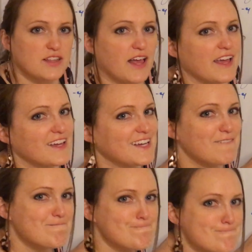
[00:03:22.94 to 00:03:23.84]
like?
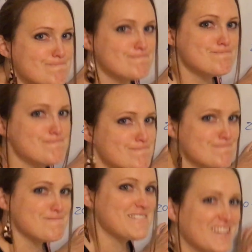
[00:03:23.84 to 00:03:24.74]

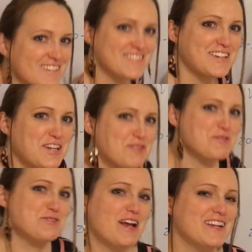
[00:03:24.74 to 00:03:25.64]
It looks like a
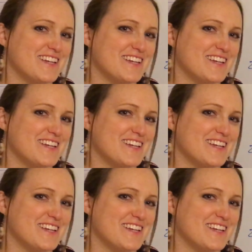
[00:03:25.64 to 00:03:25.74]
quadratic